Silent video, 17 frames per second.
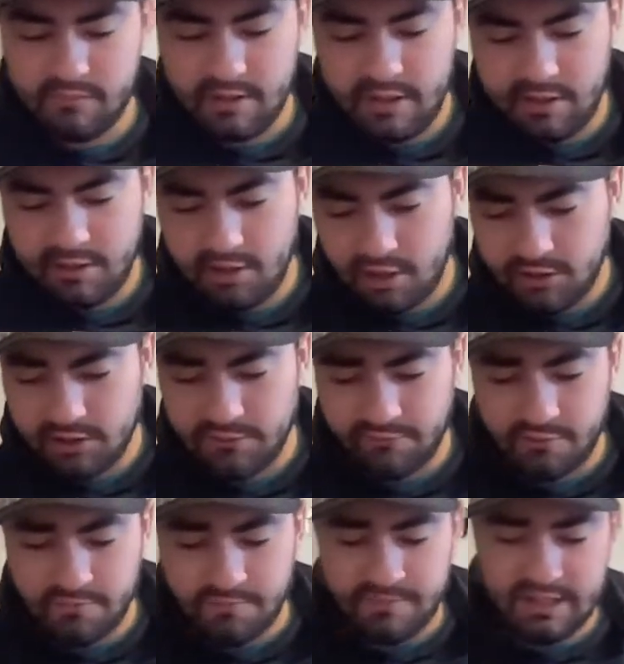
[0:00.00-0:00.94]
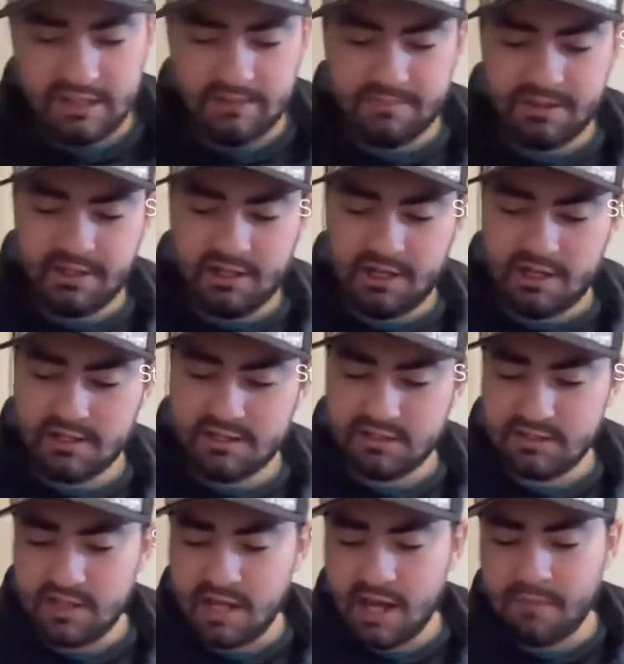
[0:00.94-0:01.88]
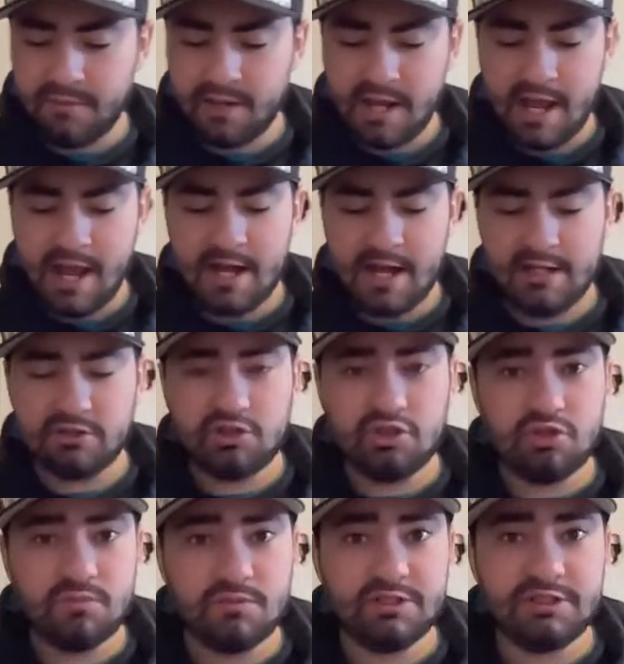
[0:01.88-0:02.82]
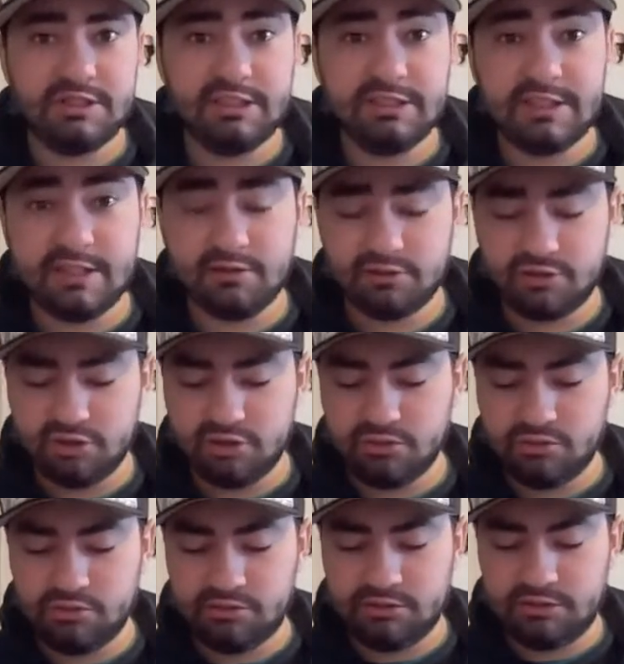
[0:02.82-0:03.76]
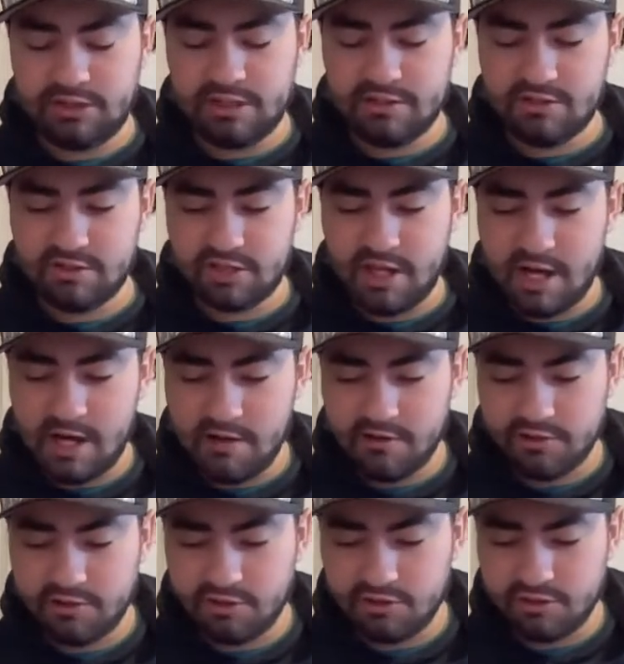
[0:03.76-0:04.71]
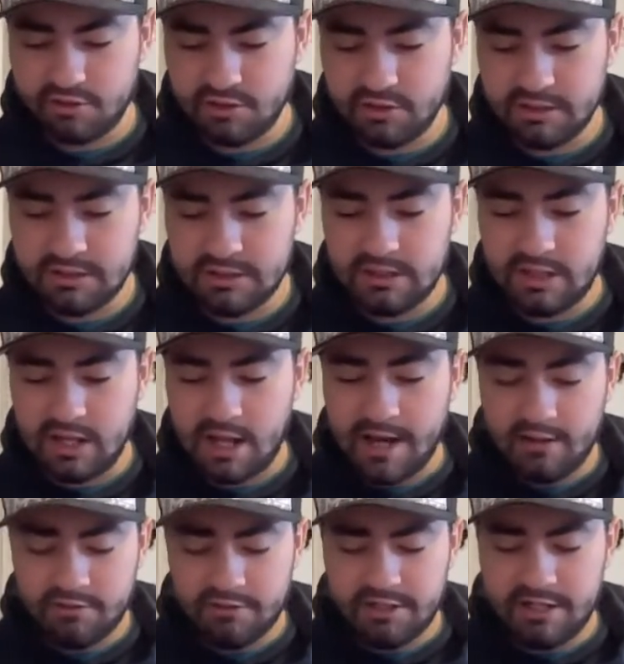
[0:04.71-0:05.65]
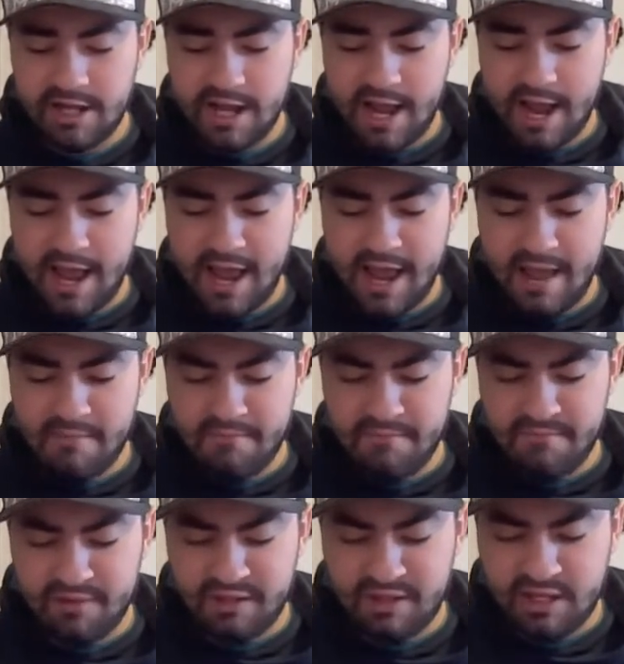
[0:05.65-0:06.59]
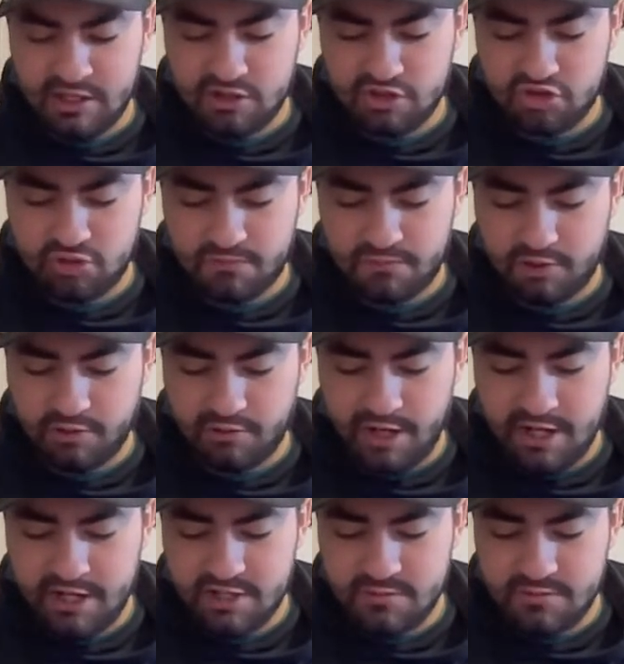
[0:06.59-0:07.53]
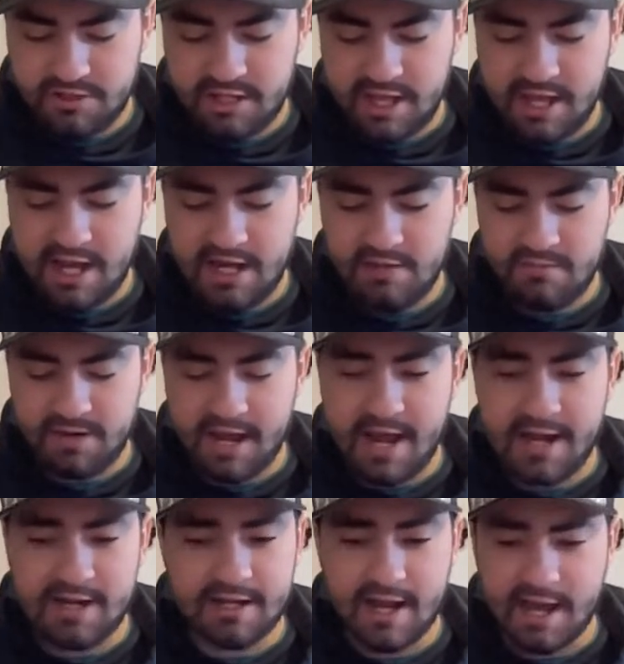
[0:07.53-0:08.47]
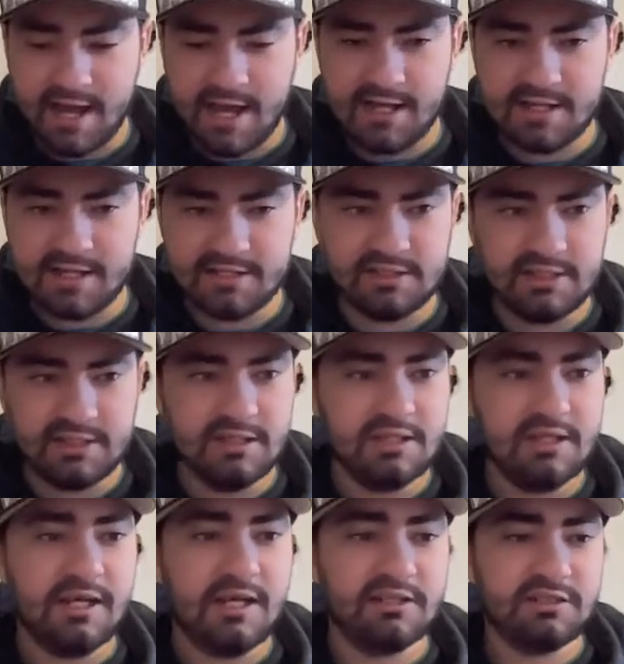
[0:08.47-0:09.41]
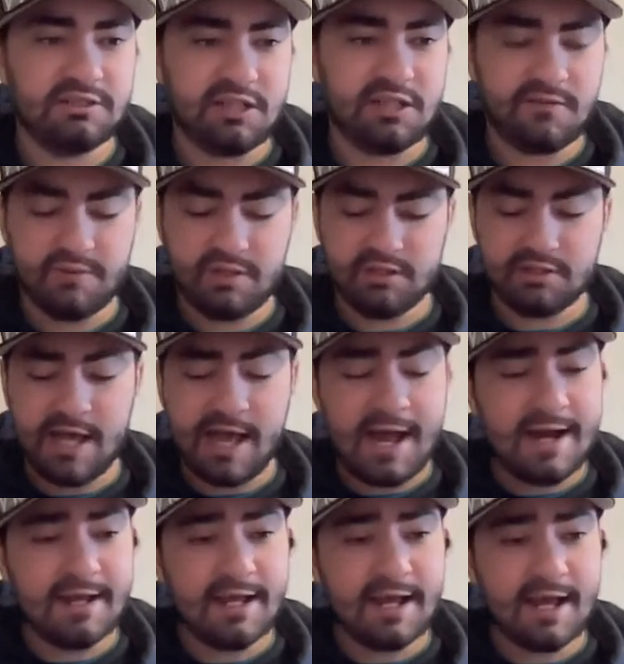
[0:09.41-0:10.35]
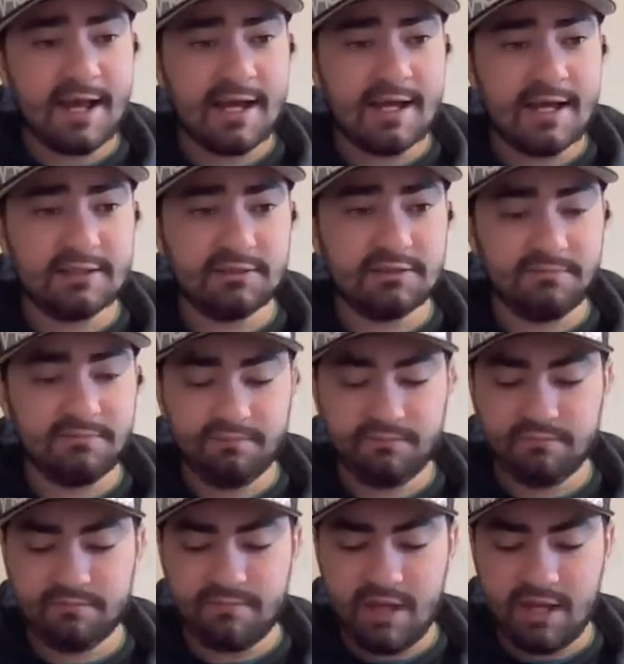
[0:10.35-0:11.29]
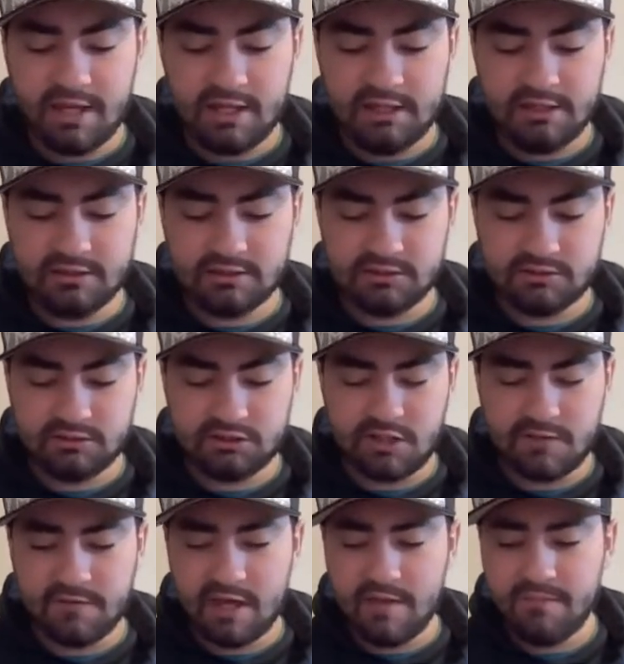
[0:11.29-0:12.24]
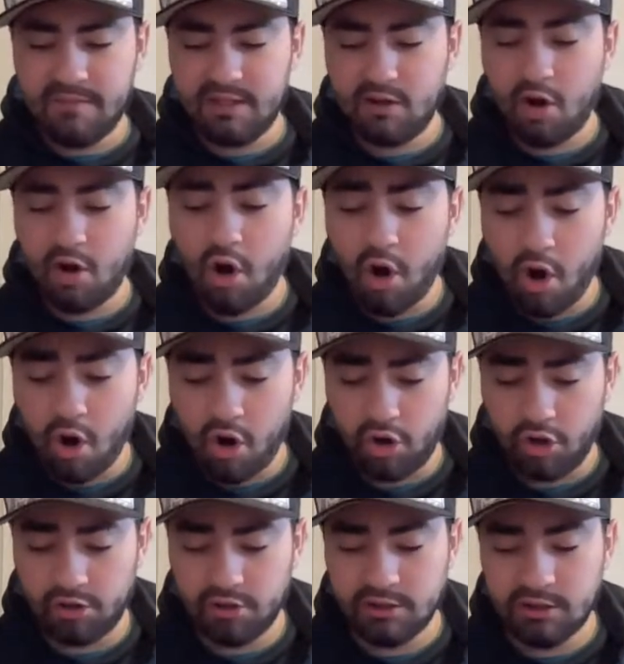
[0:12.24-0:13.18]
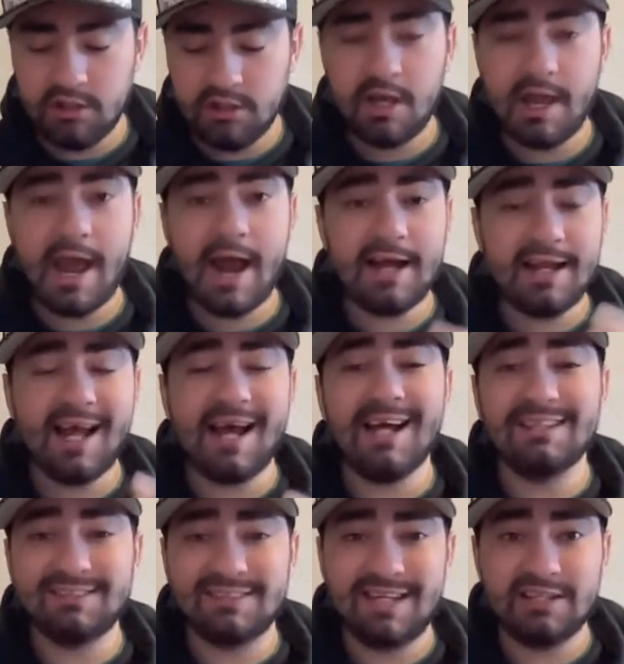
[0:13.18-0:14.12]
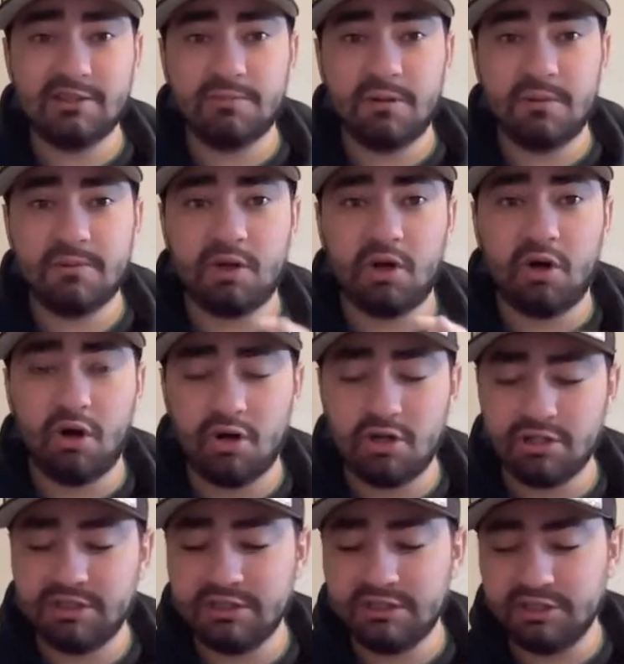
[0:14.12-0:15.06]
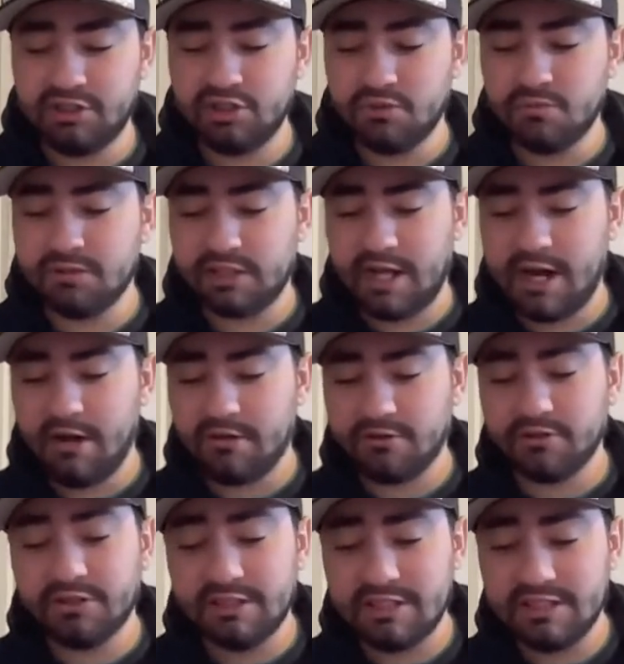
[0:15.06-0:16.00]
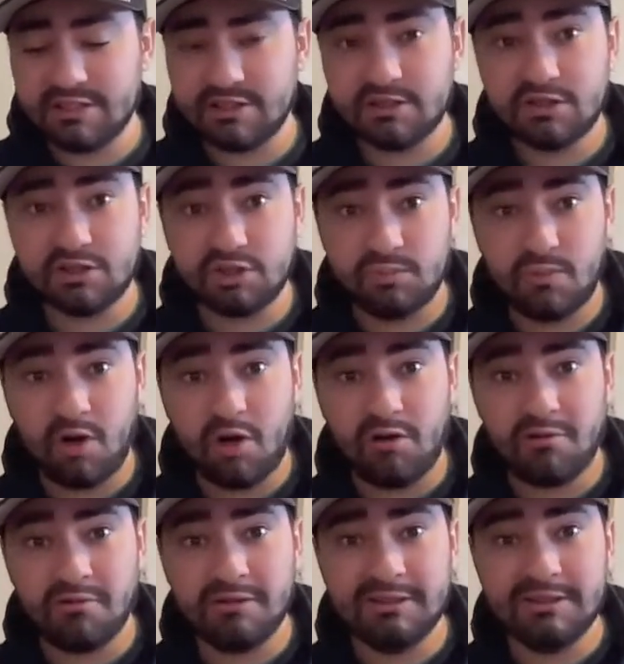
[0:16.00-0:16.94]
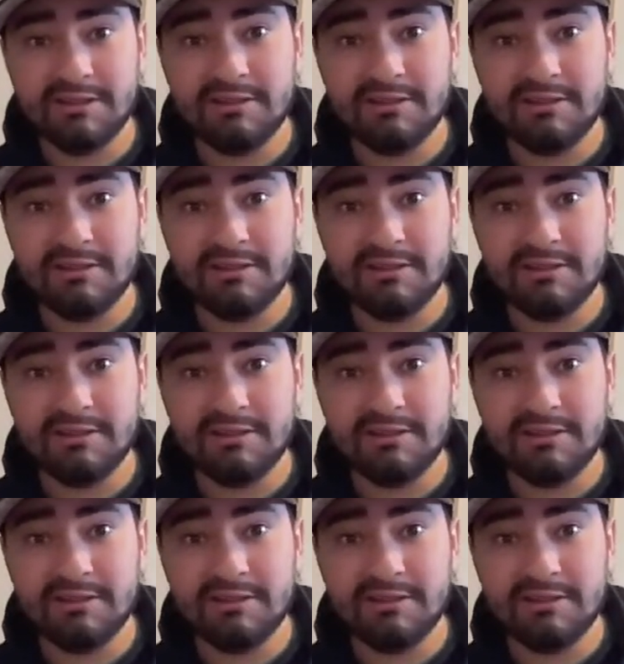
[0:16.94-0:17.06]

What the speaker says: And luckily for me, because I'm not adding too much detail to this character, I don't need to get super crazy with the head by adding eyes and stuff. Because adding eyes, making stuff can be hard. Adding eyes is actually probably the hardest thing to do with a character this small.